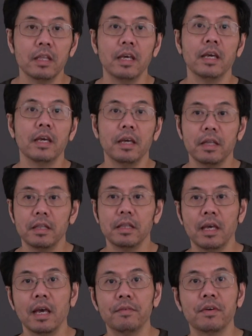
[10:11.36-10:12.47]
they
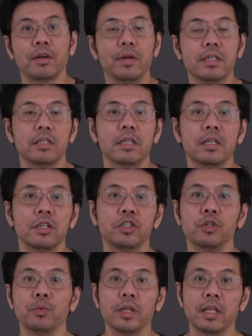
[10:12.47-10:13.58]
they have a great
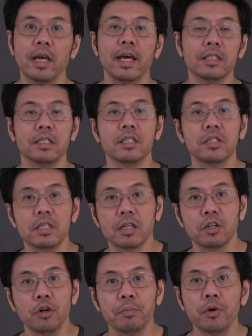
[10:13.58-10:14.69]
synergy with the existing
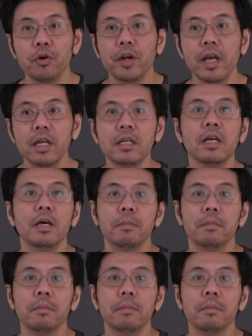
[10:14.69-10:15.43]
component